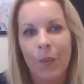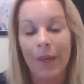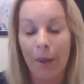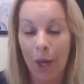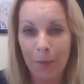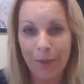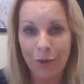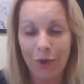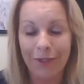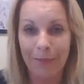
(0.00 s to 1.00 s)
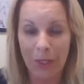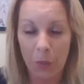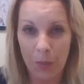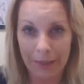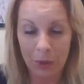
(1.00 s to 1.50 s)
Well, I hope you're not
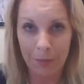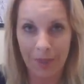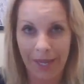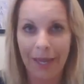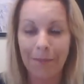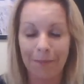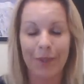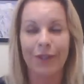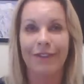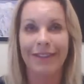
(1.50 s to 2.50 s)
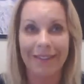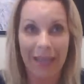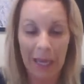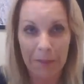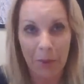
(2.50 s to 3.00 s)
expecting one good part, because there's a
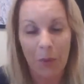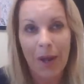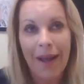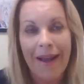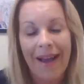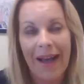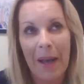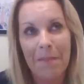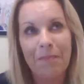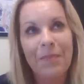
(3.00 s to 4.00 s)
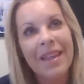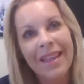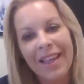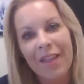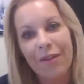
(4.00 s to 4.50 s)
couple.
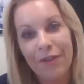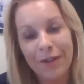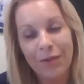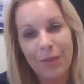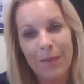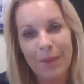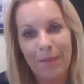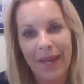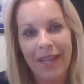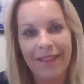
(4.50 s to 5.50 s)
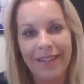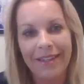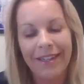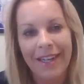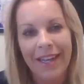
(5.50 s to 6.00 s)
The first one would be
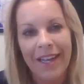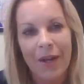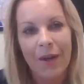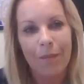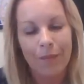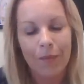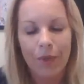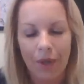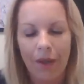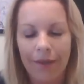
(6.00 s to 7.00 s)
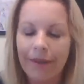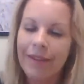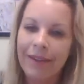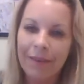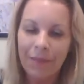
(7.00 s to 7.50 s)
that, you know,
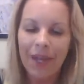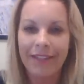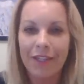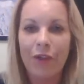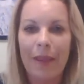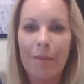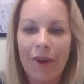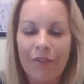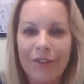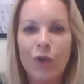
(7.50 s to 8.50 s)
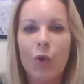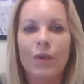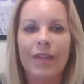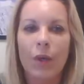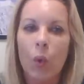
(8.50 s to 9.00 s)
I did do that previous
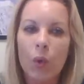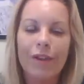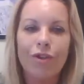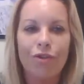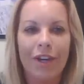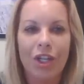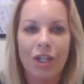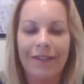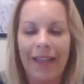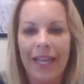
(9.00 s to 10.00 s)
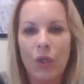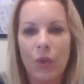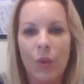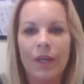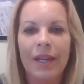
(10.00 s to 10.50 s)
course, and all of the strategies they
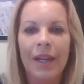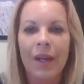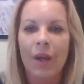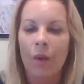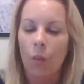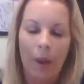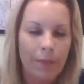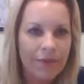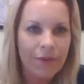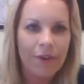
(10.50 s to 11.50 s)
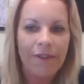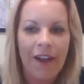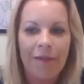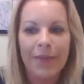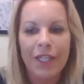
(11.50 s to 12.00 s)
taught, one was for a
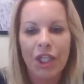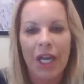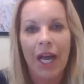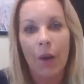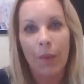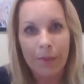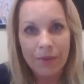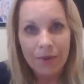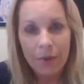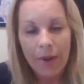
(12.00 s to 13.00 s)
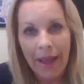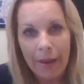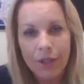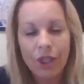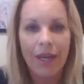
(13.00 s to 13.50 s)
5-minute chart, one was for an
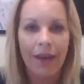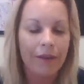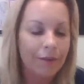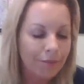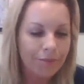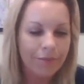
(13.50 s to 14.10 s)
hour chart,